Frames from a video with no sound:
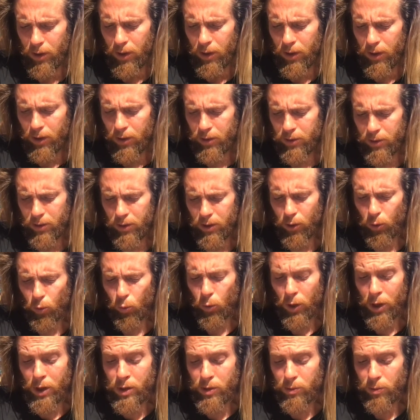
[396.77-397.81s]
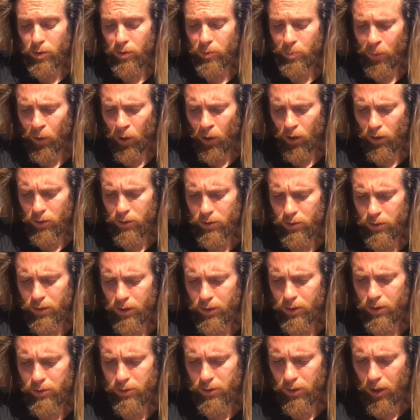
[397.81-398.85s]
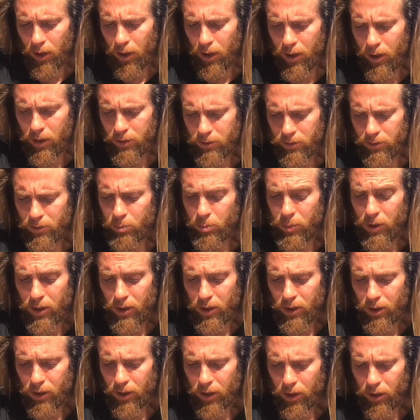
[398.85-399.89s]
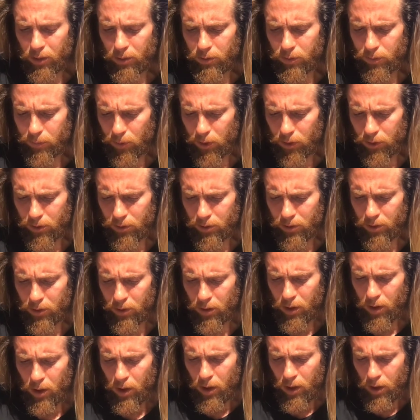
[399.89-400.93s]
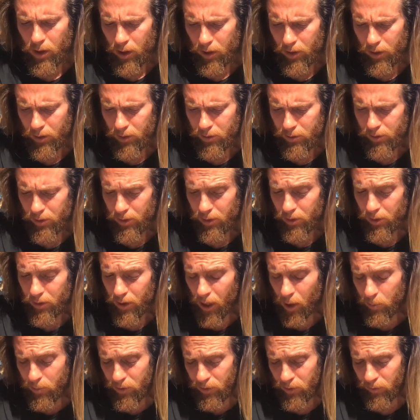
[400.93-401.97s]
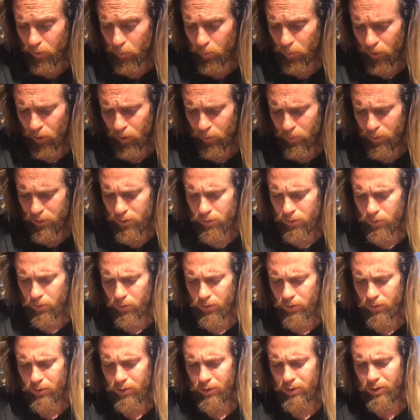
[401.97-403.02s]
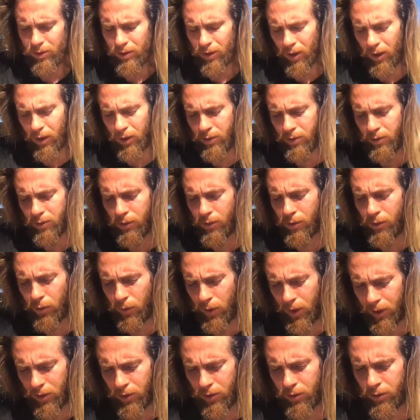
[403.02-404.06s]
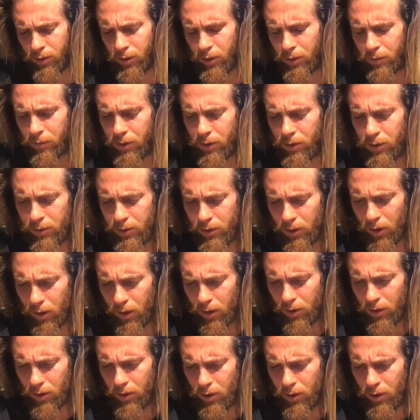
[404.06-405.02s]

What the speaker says: It is in the arrangement of parts that design has its being and its function, and it is the adoption of a purpose which decides the direction of the design.